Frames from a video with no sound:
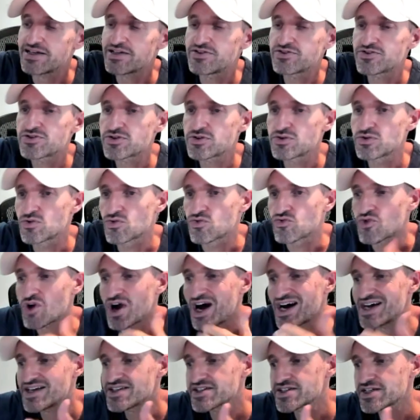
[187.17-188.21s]
into
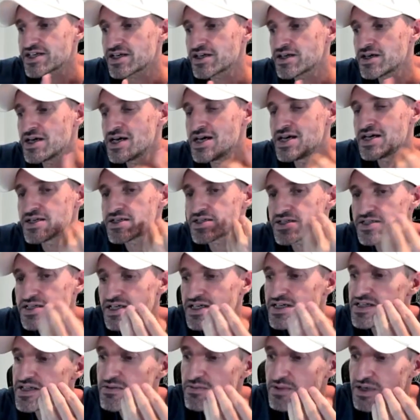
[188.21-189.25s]
rising
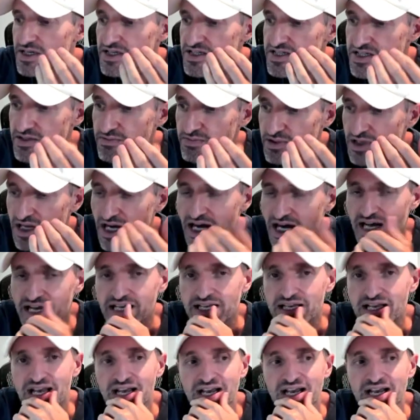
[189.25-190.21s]
60 minute supply.